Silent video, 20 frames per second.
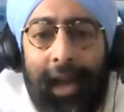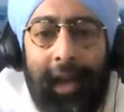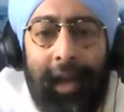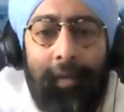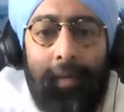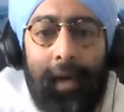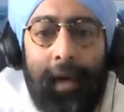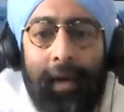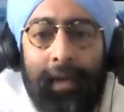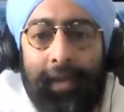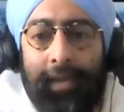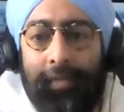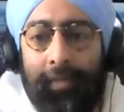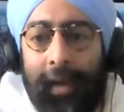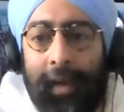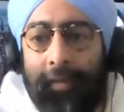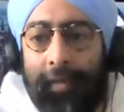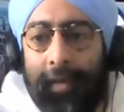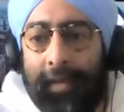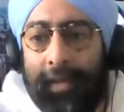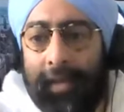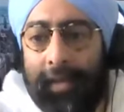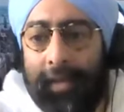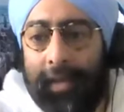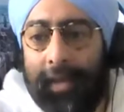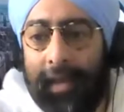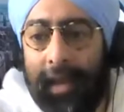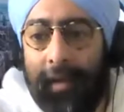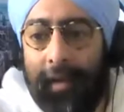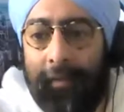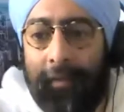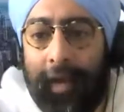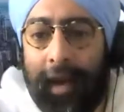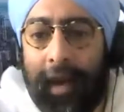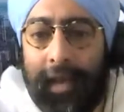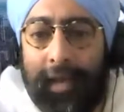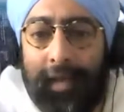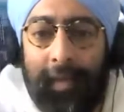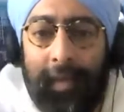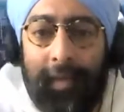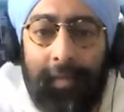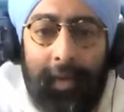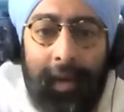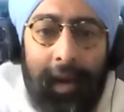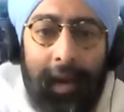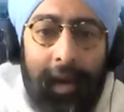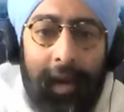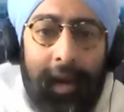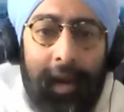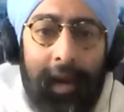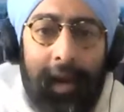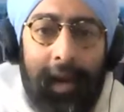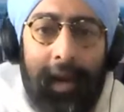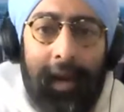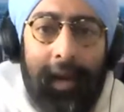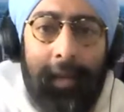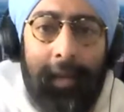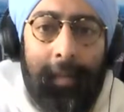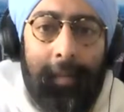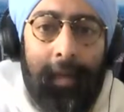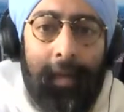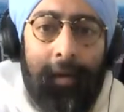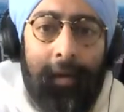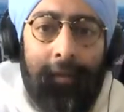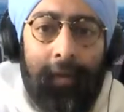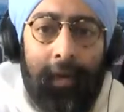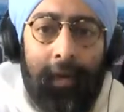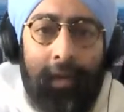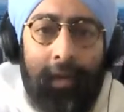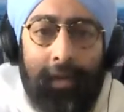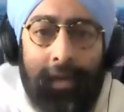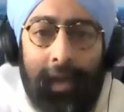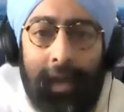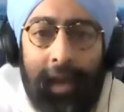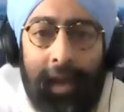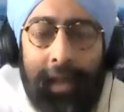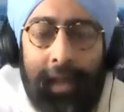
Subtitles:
I want to just reference this because I know Frank's been pretty vocal today.